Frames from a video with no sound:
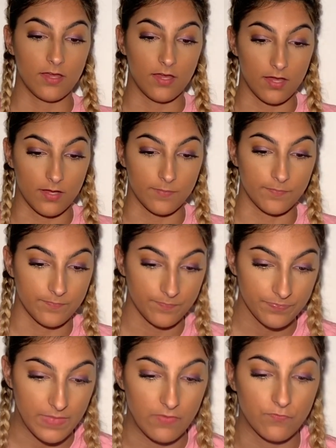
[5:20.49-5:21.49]

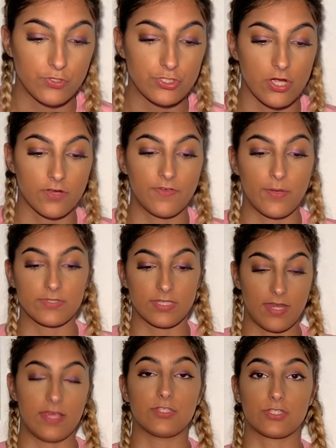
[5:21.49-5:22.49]
And for geography, I was
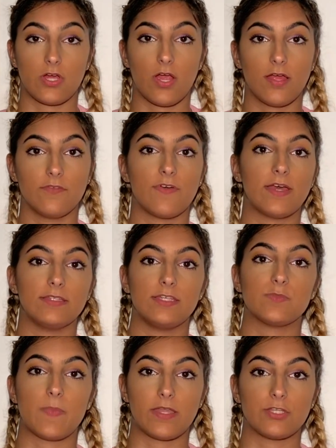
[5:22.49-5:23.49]
an A star, and finally
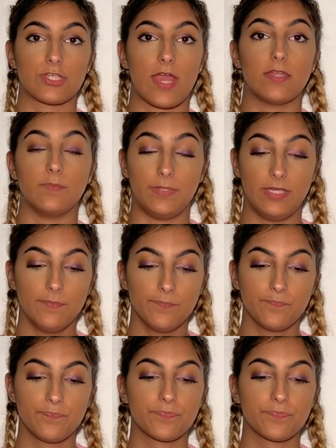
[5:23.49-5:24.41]
Spanish, I had a B.